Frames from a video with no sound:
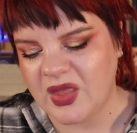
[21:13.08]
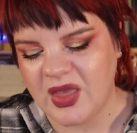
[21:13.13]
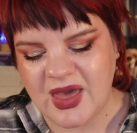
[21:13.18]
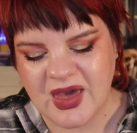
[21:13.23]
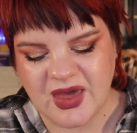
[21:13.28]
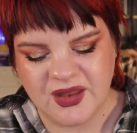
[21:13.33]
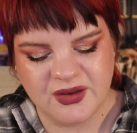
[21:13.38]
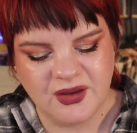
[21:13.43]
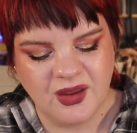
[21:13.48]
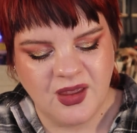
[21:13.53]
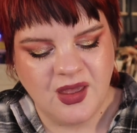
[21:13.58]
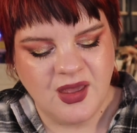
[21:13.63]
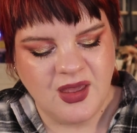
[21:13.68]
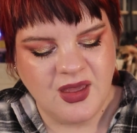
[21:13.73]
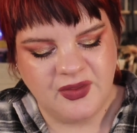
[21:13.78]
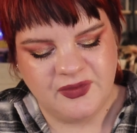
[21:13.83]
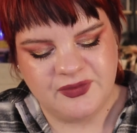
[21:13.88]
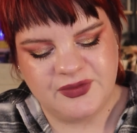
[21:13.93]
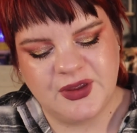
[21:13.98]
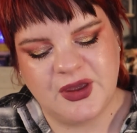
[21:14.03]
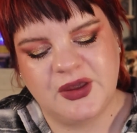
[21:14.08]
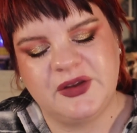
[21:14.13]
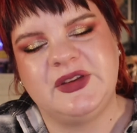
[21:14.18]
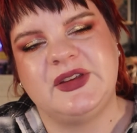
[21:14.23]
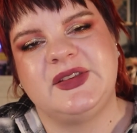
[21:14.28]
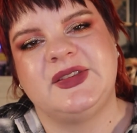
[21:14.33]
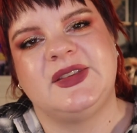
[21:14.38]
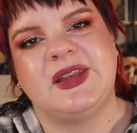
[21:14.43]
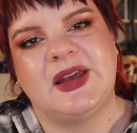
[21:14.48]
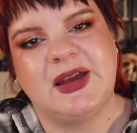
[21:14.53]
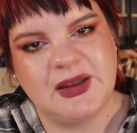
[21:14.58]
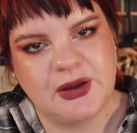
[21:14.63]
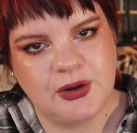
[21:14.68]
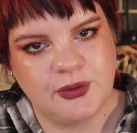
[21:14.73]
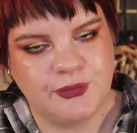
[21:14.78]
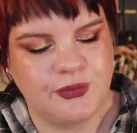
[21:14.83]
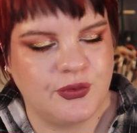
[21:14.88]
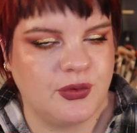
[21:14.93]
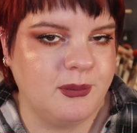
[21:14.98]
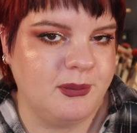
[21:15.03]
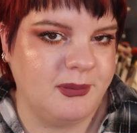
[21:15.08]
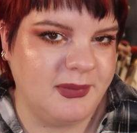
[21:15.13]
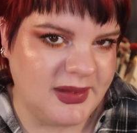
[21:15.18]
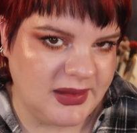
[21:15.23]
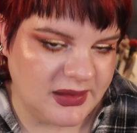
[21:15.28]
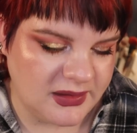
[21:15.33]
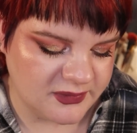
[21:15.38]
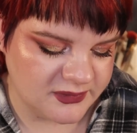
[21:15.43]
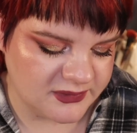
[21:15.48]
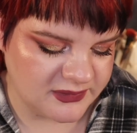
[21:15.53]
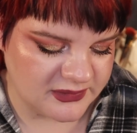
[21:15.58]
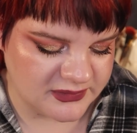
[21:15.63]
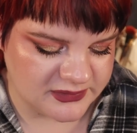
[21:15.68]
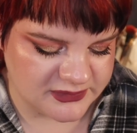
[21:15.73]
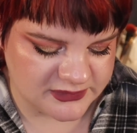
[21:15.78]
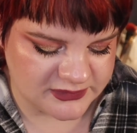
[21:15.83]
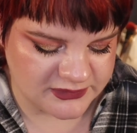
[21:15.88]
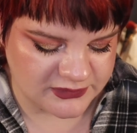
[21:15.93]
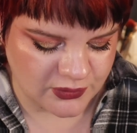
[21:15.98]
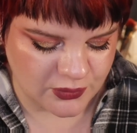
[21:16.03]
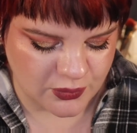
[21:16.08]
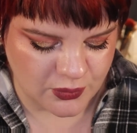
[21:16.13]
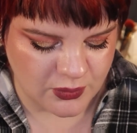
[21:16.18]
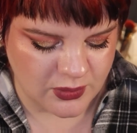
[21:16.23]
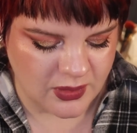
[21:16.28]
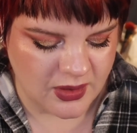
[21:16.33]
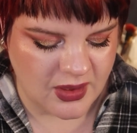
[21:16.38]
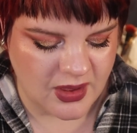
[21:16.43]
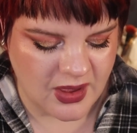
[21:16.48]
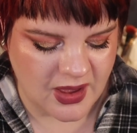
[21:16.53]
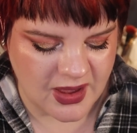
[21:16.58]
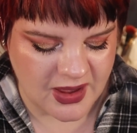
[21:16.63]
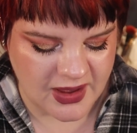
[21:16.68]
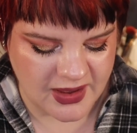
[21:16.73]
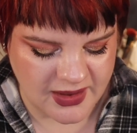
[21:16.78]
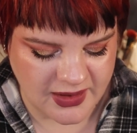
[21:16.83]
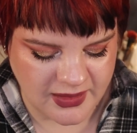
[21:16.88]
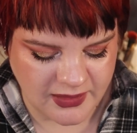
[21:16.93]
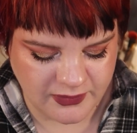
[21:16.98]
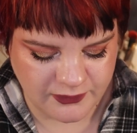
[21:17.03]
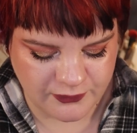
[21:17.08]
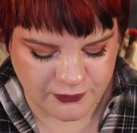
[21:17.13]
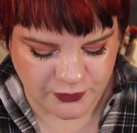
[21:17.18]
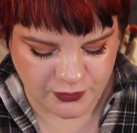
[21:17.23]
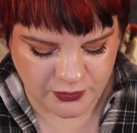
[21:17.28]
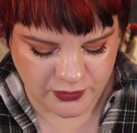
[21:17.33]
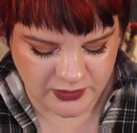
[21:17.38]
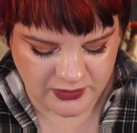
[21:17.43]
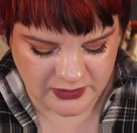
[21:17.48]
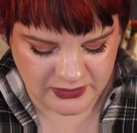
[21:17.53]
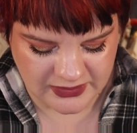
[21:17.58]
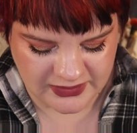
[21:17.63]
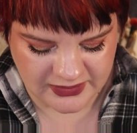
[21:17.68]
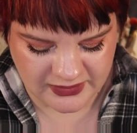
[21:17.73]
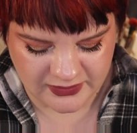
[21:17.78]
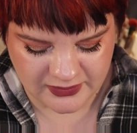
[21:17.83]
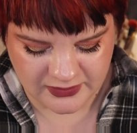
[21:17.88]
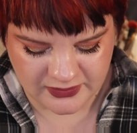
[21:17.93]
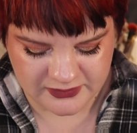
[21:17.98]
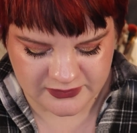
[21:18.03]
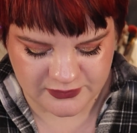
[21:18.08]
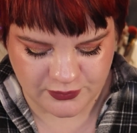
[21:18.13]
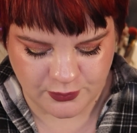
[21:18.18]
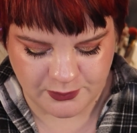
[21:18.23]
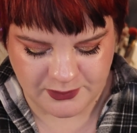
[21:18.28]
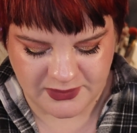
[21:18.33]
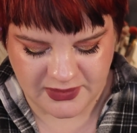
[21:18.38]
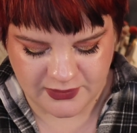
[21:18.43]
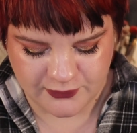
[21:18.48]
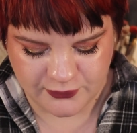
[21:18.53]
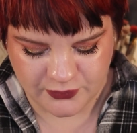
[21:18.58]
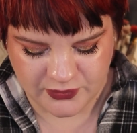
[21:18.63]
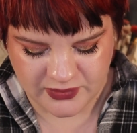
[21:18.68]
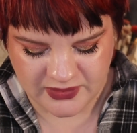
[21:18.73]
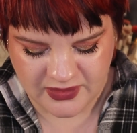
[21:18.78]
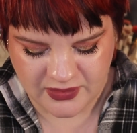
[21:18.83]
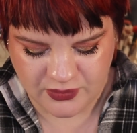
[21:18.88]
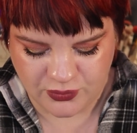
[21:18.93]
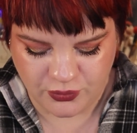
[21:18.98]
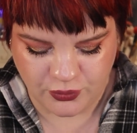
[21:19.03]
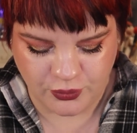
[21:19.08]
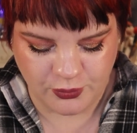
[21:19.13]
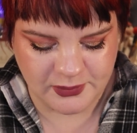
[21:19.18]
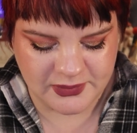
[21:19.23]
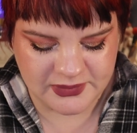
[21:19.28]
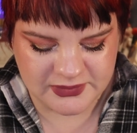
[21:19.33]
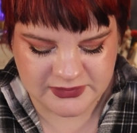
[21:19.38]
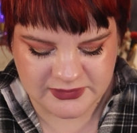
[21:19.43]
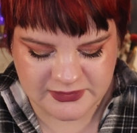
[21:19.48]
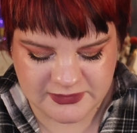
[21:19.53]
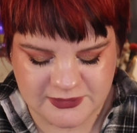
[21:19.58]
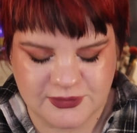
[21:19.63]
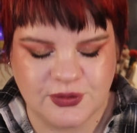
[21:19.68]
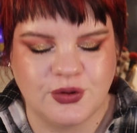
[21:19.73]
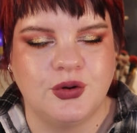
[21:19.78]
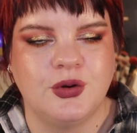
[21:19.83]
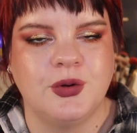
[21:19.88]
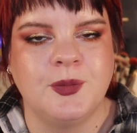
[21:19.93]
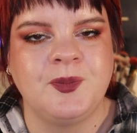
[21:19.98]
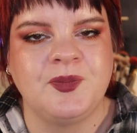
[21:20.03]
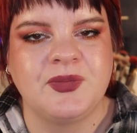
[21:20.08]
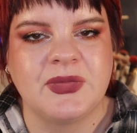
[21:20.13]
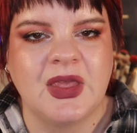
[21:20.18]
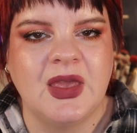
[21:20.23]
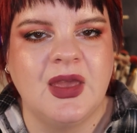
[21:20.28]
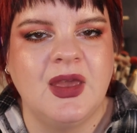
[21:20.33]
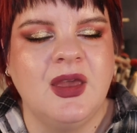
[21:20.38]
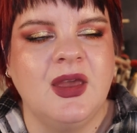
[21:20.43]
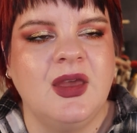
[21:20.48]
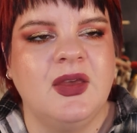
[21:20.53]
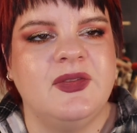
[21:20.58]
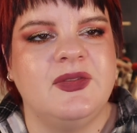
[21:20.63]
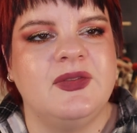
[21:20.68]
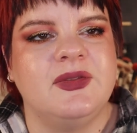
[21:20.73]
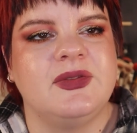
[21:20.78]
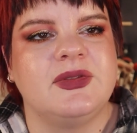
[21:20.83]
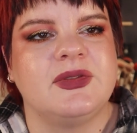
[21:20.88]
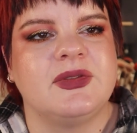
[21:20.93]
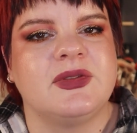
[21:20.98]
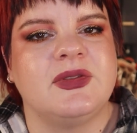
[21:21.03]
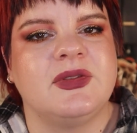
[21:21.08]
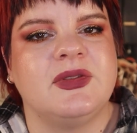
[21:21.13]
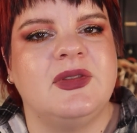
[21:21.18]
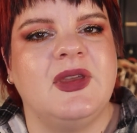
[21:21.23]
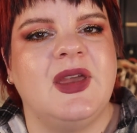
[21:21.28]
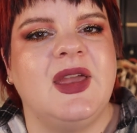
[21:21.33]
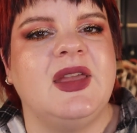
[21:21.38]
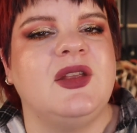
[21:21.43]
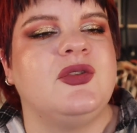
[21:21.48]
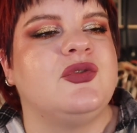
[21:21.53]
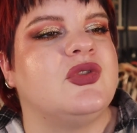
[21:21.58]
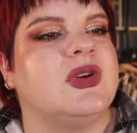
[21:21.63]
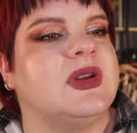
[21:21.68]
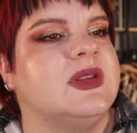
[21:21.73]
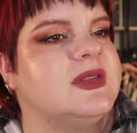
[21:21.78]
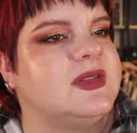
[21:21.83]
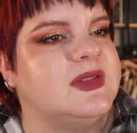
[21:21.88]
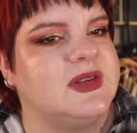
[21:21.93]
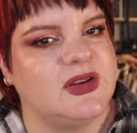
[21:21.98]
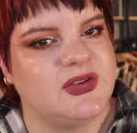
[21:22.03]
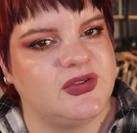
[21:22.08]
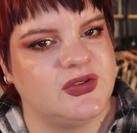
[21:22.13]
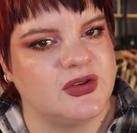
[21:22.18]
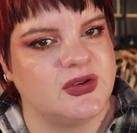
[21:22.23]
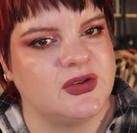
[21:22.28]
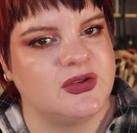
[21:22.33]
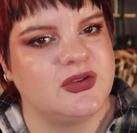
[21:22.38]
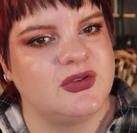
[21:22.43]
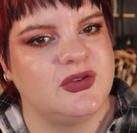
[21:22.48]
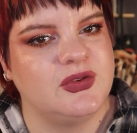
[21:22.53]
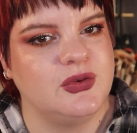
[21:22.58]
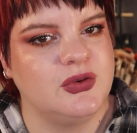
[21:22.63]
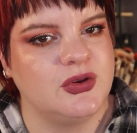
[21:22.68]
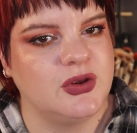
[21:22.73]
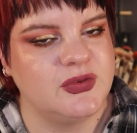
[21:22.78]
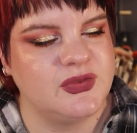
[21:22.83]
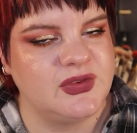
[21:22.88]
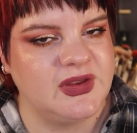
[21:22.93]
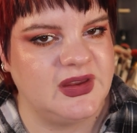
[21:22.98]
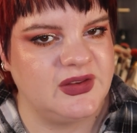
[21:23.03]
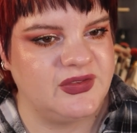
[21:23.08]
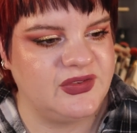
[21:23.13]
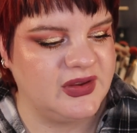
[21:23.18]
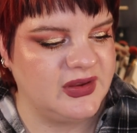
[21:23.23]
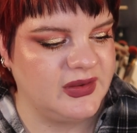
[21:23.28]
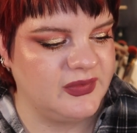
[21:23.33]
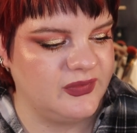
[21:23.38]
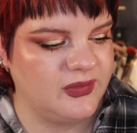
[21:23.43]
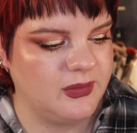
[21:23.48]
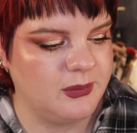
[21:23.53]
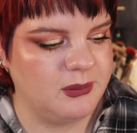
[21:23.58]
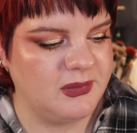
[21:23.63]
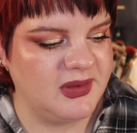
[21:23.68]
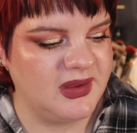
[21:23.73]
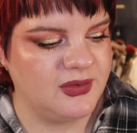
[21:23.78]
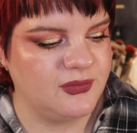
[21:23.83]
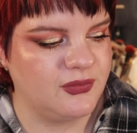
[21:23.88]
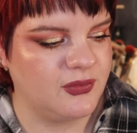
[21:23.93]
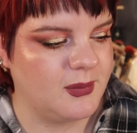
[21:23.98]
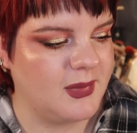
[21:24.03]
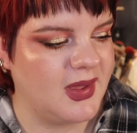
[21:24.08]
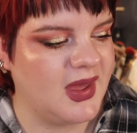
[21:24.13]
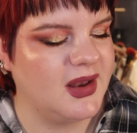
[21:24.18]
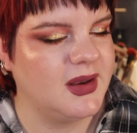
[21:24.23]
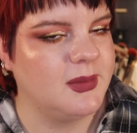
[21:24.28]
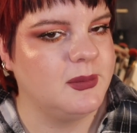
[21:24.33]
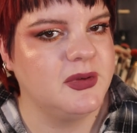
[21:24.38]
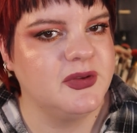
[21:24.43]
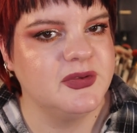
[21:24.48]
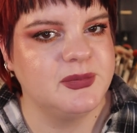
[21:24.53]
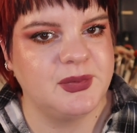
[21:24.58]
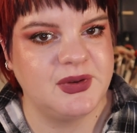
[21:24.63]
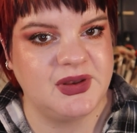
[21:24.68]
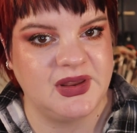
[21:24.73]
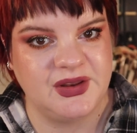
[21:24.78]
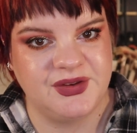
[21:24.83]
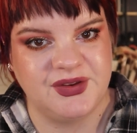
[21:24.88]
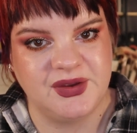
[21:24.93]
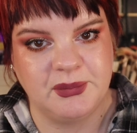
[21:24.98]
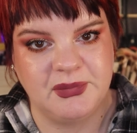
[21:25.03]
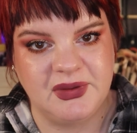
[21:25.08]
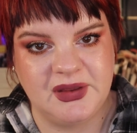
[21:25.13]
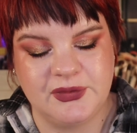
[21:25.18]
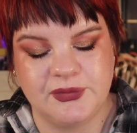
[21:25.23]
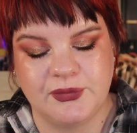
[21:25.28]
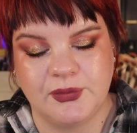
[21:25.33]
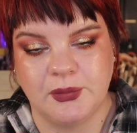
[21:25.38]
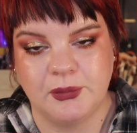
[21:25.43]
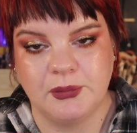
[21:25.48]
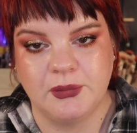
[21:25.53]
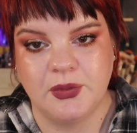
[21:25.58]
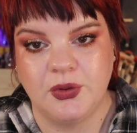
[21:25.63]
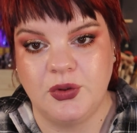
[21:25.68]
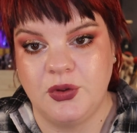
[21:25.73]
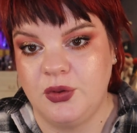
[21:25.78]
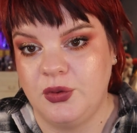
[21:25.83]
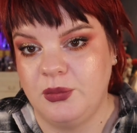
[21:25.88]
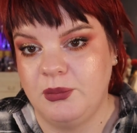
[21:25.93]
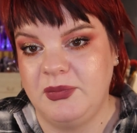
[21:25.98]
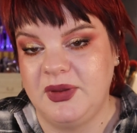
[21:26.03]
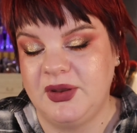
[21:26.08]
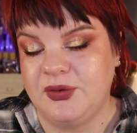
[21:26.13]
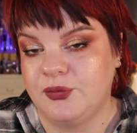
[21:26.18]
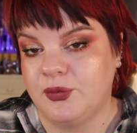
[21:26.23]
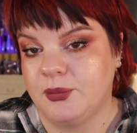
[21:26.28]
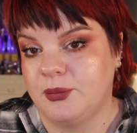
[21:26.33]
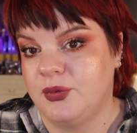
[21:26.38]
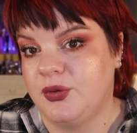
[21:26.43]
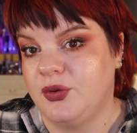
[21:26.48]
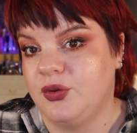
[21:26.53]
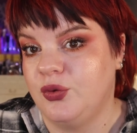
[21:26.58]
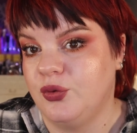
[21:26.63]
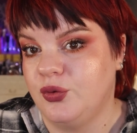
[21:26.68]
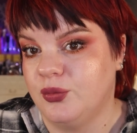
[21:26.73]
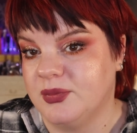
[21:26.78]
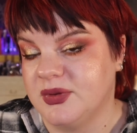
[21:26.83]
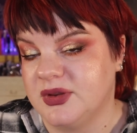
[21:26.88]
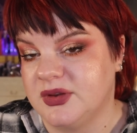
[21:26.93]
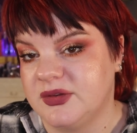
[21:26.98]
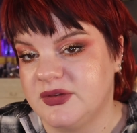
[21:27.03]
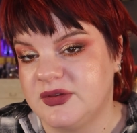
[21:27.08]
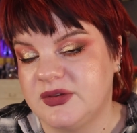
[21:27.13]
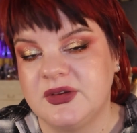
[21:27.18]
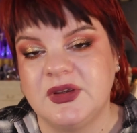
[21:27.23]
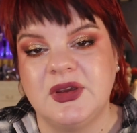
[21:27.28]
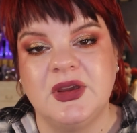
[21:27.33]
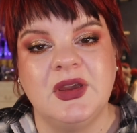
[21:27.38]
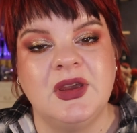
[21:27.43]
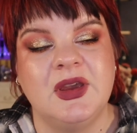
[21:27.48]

And the desire for meat is so high, it's so big for humans, so they transitioned to not eating the meat from animals, but eating meat from humans.